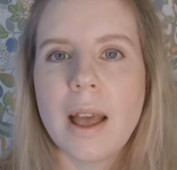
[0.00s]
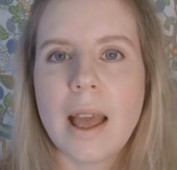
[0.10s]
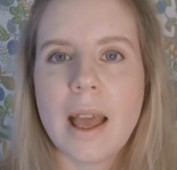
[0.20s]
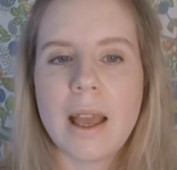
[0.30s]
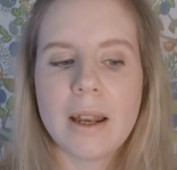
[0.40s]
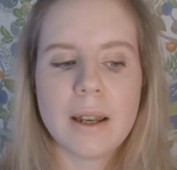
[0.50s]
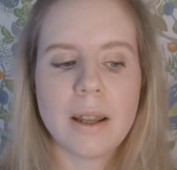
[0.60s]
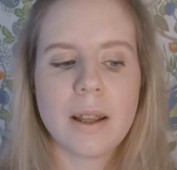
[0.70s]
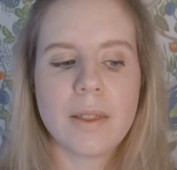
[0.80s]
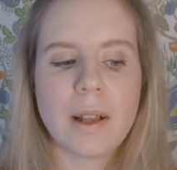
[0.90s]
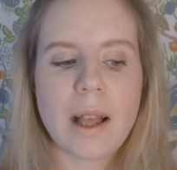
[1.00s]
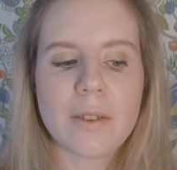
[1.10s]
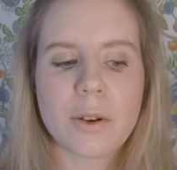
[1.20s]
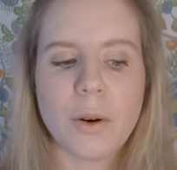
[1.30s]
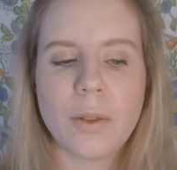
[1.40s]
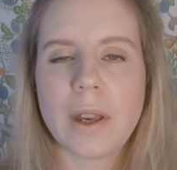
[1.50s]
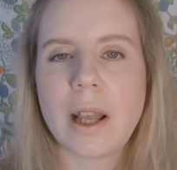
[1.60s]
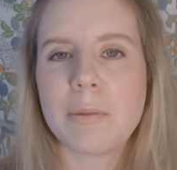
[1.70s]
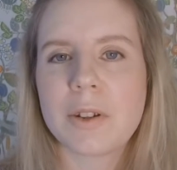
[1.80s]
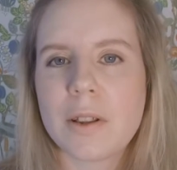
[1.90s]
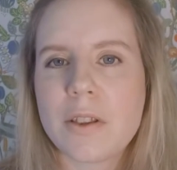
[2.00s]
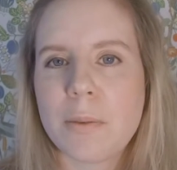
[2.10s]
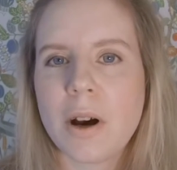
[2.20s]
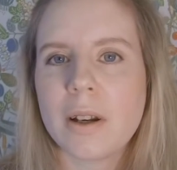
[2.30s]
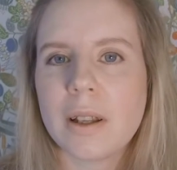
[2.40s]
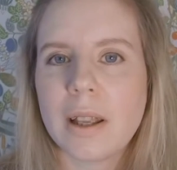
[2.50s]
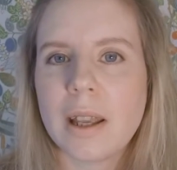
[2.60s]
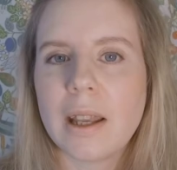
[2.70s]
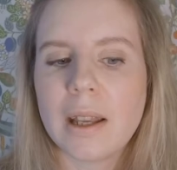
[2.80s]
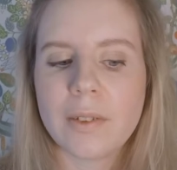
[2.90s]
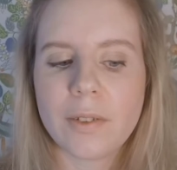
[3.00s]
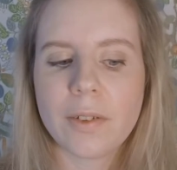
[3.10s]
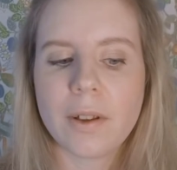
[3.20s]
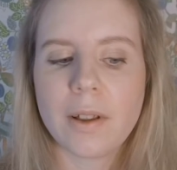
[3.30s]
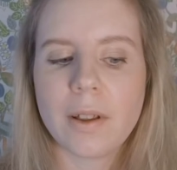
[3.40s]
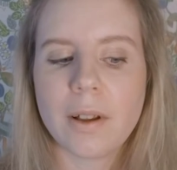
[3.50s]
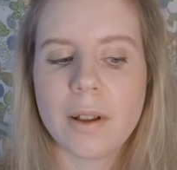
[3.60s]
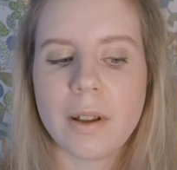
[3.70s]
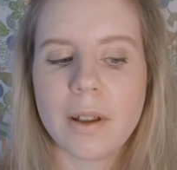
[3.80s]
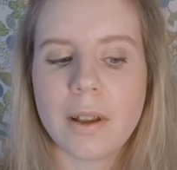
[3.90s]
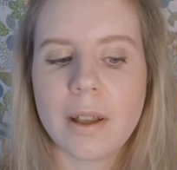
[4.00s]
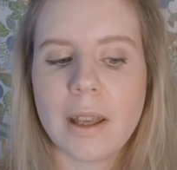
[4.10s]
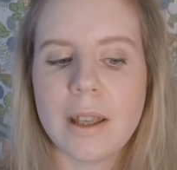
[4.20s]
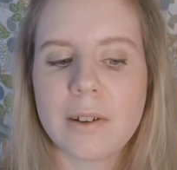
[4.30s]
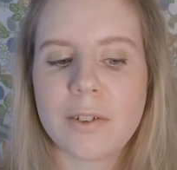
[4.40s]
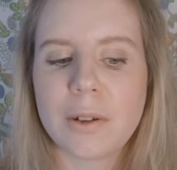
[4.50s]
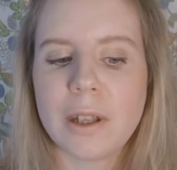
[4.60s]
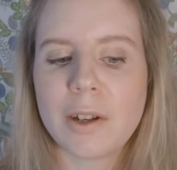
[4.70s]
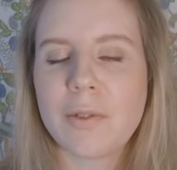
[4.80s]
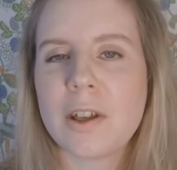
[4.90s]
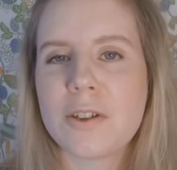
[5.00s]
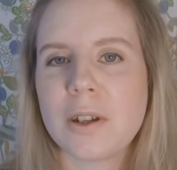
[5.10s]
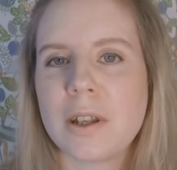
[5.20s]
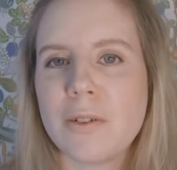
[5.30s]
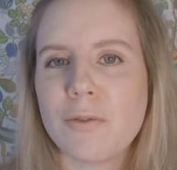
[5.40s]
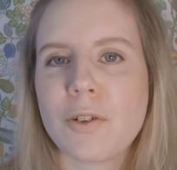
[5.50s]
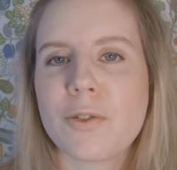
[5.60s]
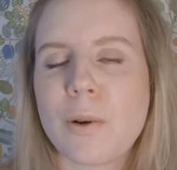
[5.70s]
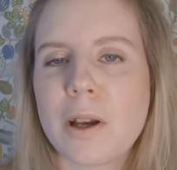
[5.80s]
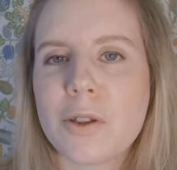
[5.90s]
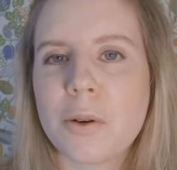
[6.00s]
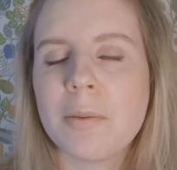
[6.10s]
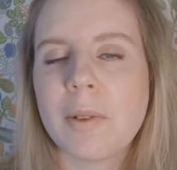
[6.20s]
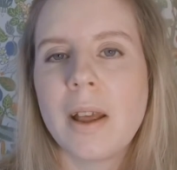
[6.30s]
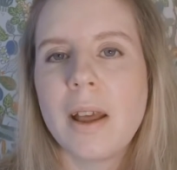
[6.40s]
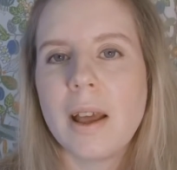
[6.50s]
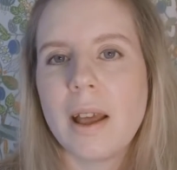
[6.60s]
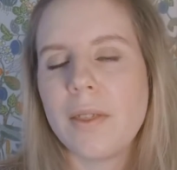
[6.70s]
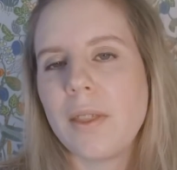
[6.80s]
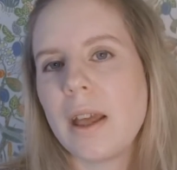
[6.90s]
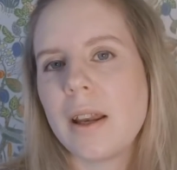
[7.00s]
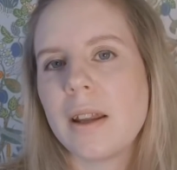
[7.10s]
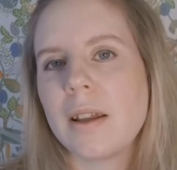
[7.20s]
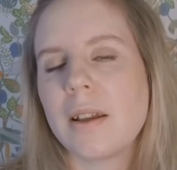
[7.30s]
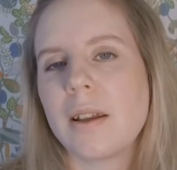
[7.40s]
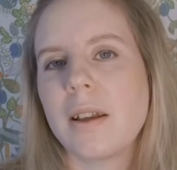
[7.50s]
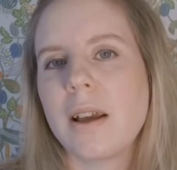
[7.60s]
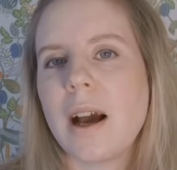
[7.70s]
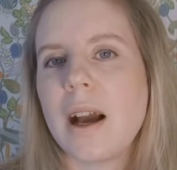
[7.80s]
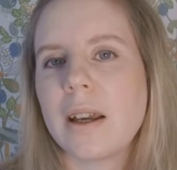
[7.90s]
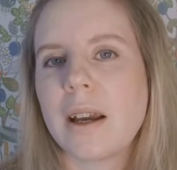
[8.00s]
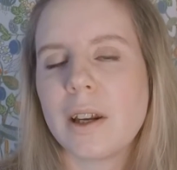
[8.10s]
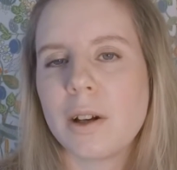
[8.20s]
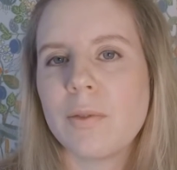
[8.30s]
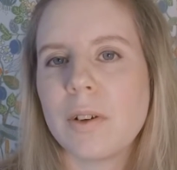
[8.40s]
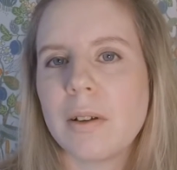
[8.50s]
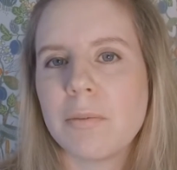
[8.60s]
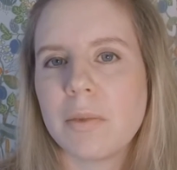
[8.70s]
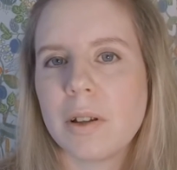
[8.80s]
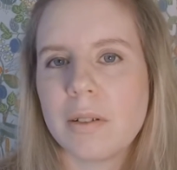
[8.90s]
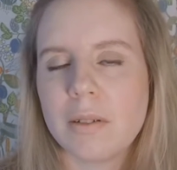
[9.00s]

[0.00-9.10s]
And the last goal that I'm touch upon is industry, innovation, and infrastructure. And then I kind of